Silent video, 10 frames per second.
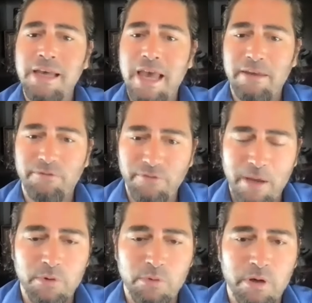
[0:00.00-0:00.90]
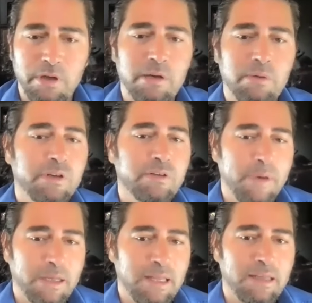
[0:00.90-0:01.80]
and February, and we
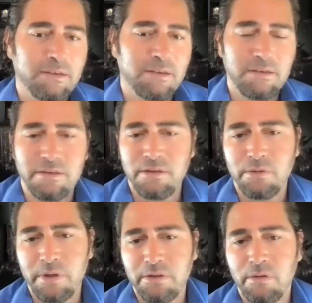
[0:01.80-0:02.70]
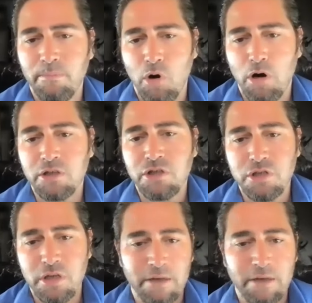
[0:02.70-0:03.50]
expect that to continue into March